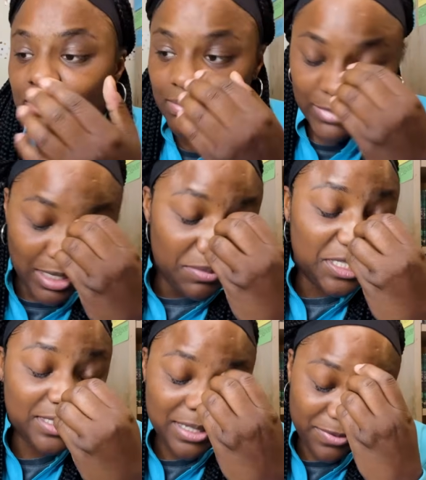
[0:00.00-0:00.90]
Some of
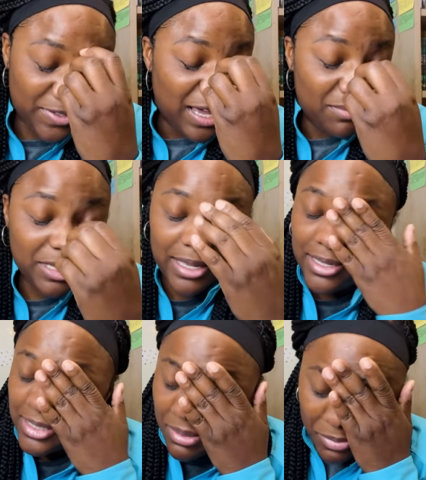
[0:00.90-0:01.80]
the stuff y'all be
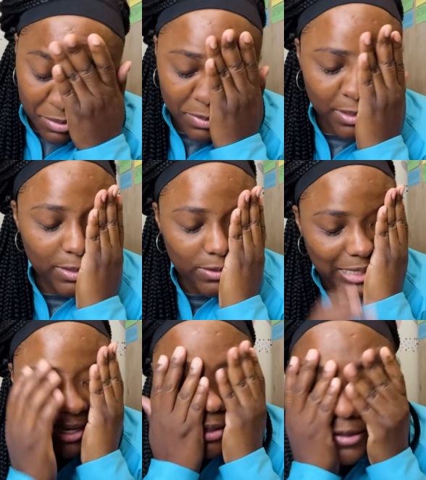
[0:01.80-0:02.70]
asking people to do, like...